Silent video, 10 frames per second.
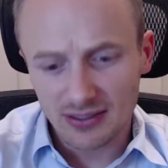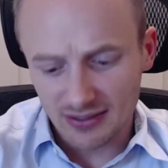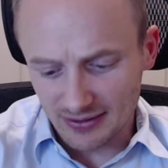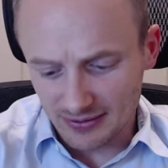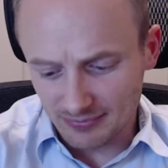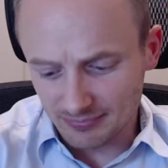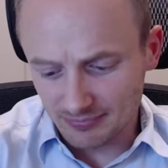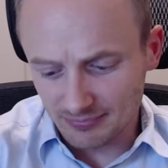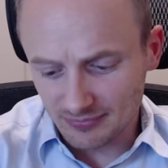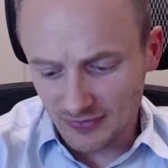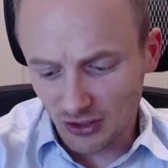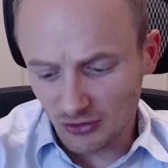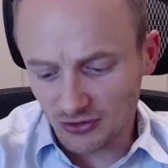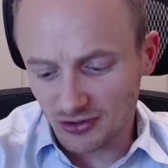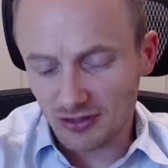The
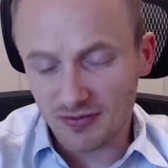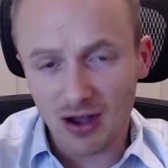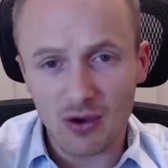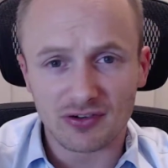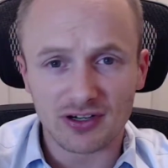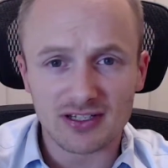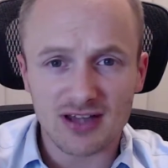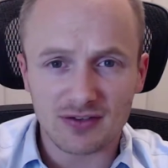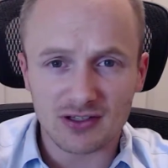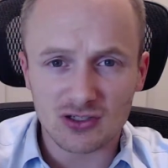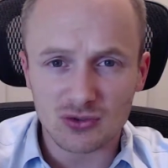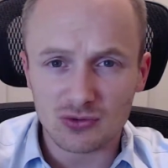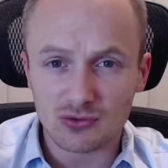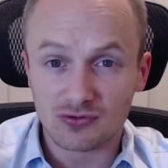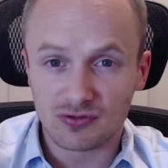alternative, however, is having
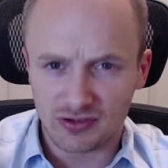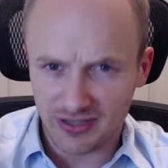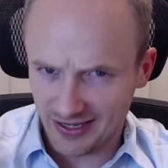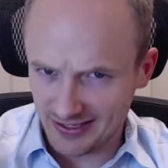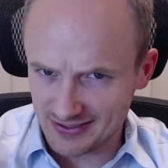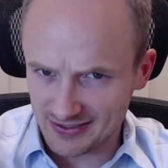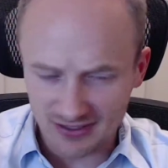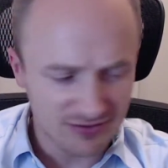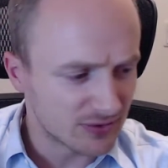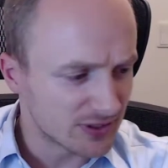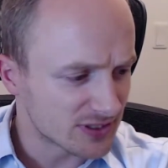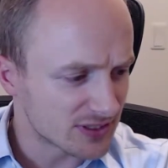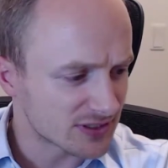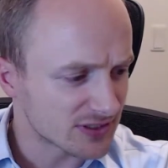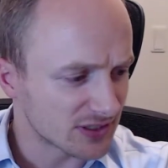to freehand stuff, which is
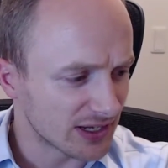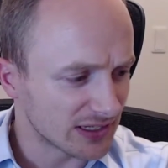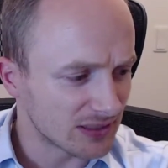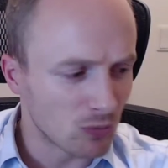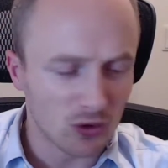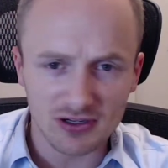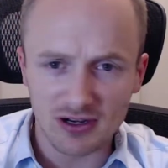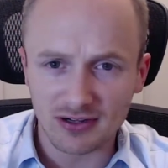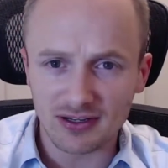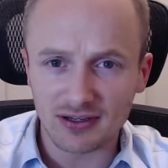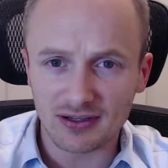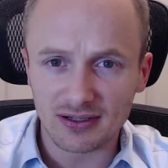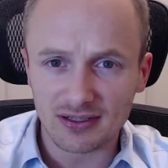slightly more daunting,